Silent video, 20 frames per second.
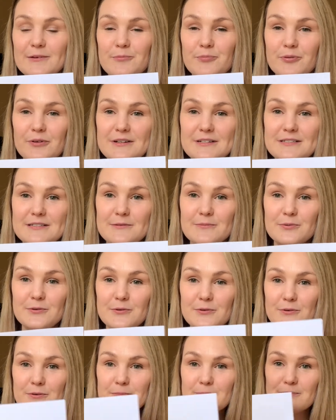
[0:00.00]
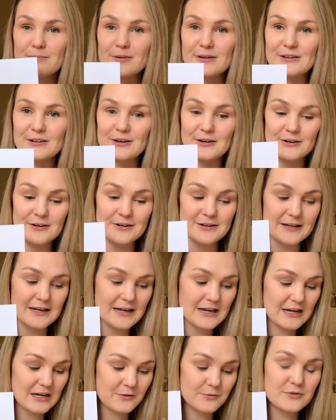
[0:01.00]
printable below.
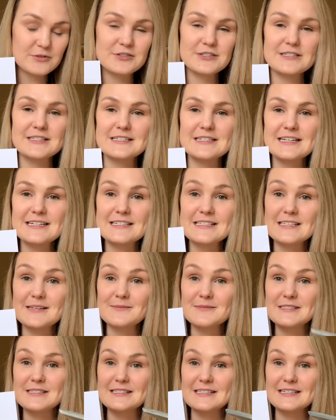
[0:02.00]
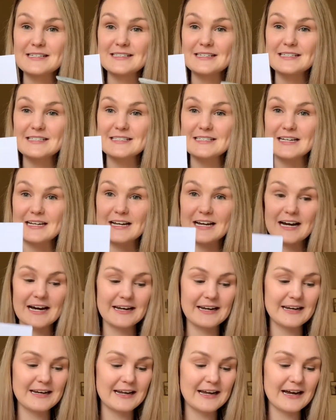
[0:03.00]
We'll just need some scissors to cut
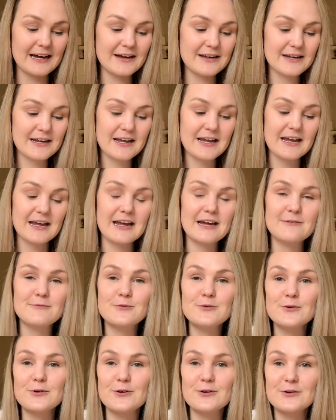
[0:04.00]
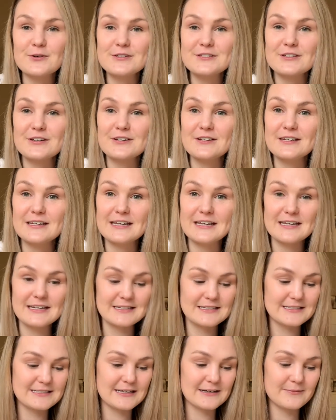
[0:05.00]
it out and we'll also need
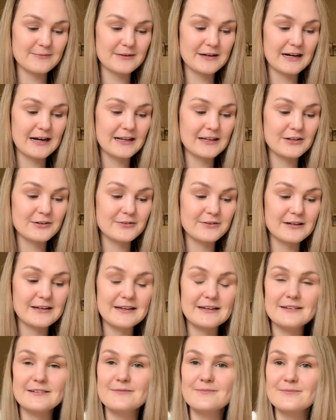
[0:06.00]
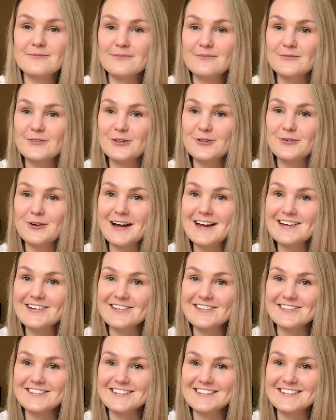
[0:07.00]
some colouring
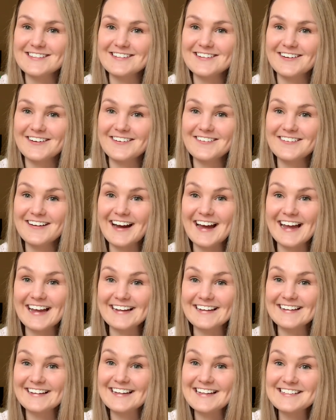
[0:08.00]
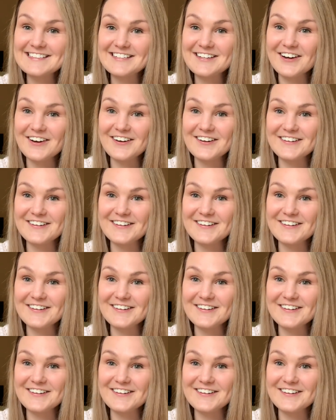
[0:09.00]
crayons. All right, let's go.